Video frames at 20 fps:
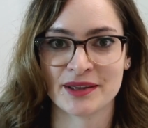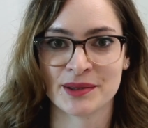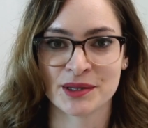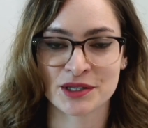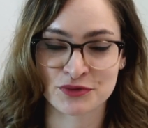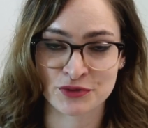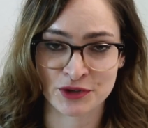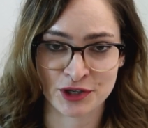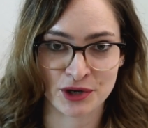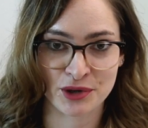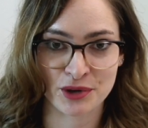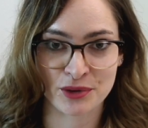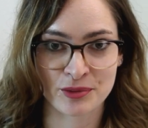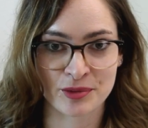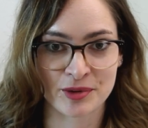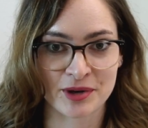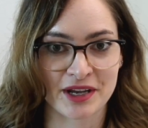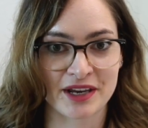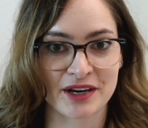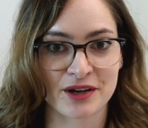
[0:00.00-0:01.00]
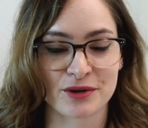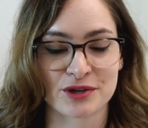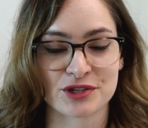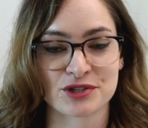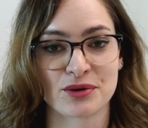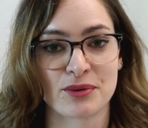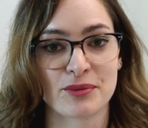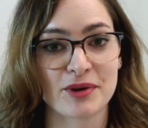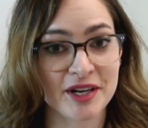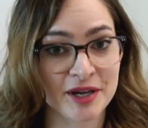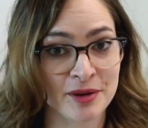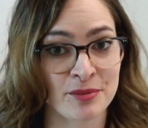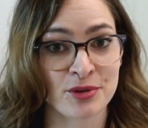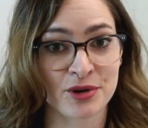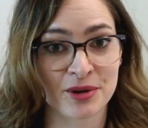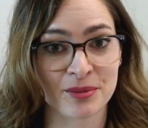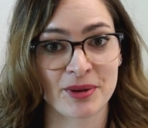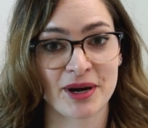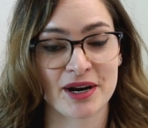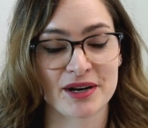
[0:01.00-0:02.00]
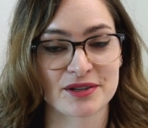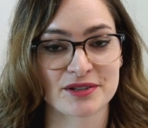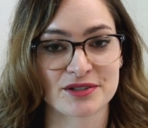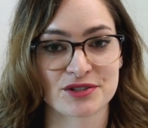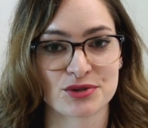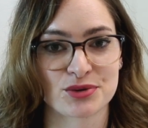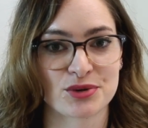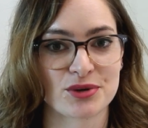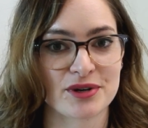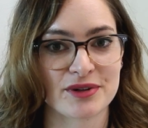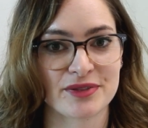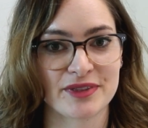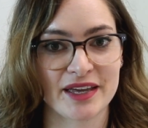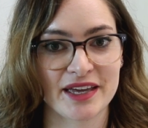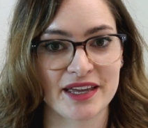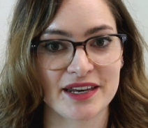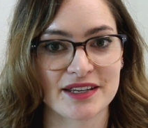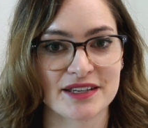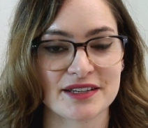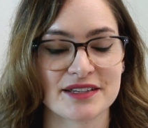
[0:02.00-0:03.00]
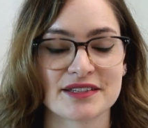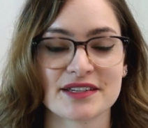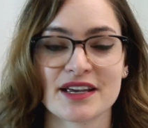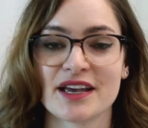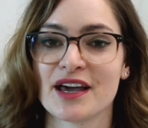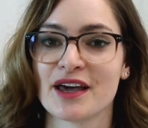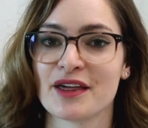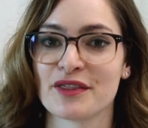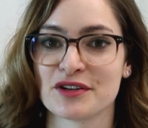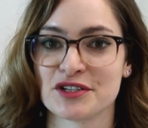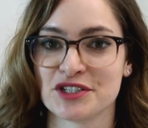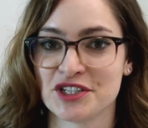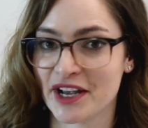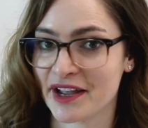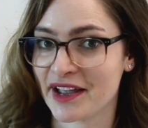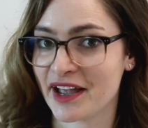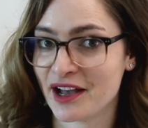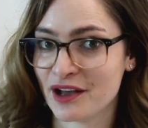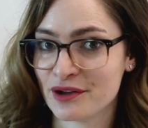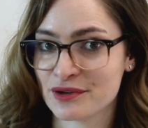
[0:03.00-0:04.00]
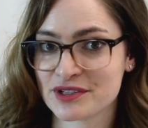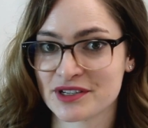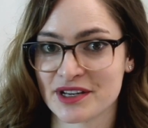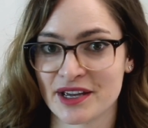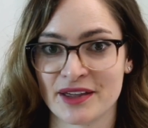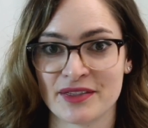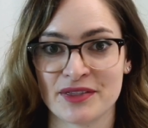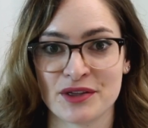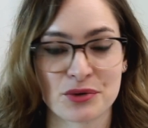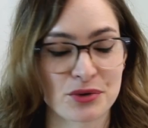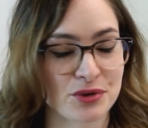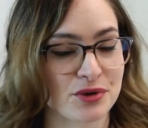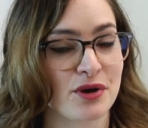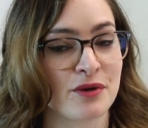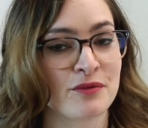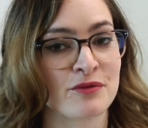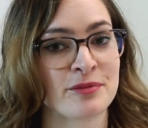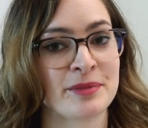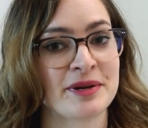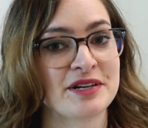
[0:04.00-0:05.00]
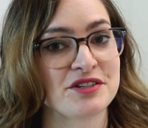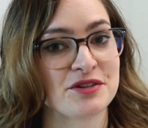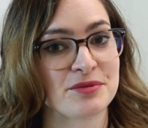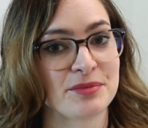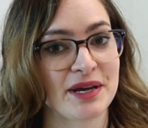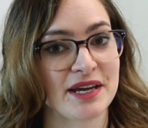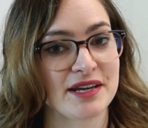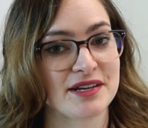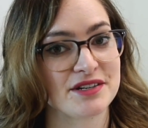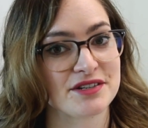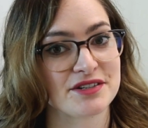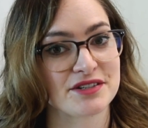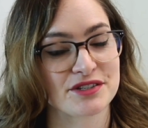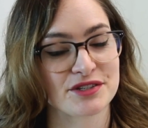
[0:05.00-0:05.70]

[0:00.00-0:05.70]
In this video, we're getting onto a really important part of the store, and that is the checkout and the order confirmation page,